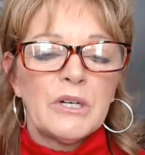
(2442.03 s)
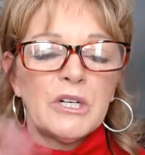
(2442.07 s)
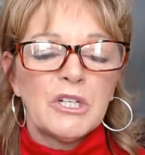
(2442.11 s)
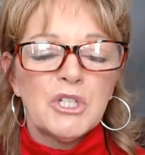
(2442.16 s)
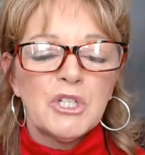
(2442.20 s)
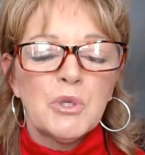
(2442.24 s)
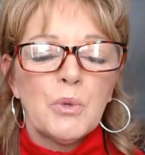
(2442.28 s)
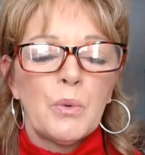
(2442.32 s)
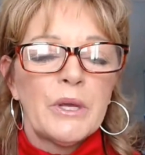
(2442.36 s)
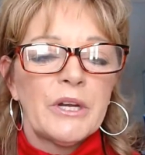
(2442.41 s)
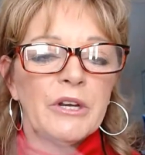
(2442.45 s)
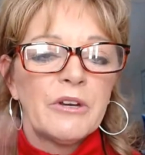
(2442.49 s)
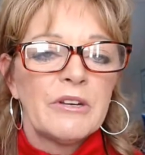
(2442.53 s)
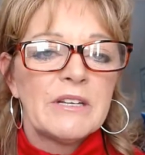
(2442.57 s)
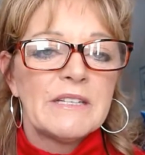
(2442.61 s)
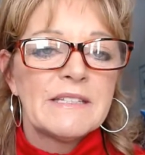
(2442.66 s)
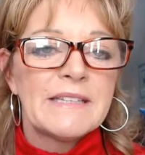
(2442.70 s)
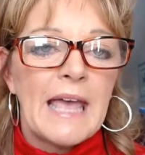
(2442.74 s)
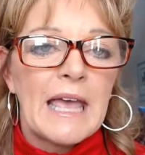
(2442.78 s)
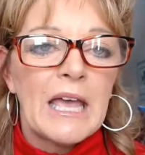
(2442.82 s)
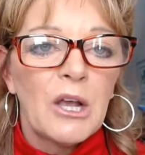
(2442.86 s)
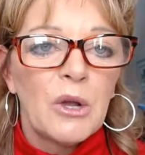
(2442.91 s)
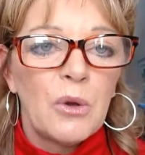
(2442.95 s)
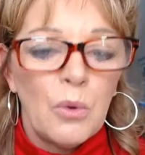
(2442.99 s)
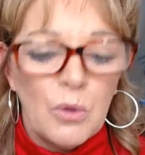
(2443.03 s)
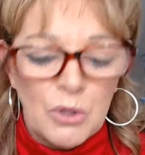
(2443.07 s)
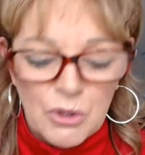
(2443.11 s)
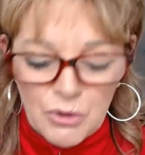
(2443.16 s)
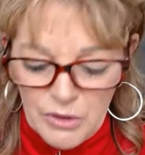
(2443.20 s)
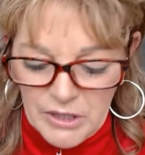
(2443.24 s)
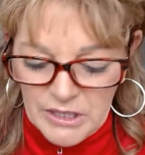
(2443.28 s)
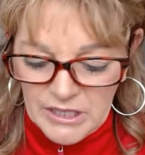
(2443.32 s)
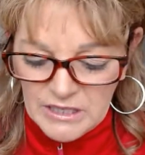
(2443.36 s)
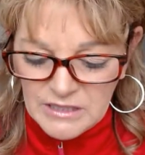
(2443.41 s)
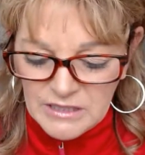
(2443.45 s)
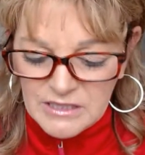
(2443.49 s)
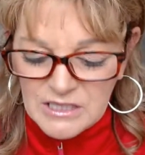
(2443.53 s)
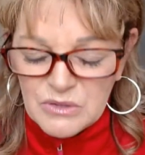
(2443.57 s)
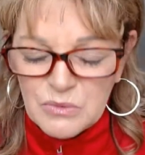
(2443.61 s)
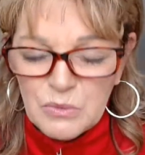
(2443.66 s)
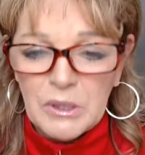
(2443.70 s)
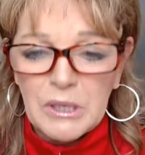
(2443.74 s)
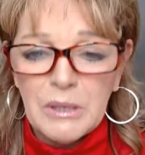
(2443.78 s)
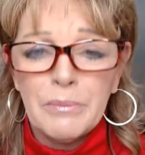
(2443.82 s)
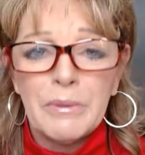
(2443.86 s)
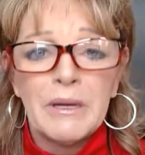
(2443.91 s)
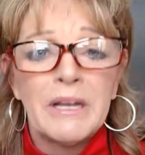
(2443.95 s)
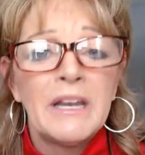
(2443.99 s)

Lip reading: And our Twitter is @coretrainings as well.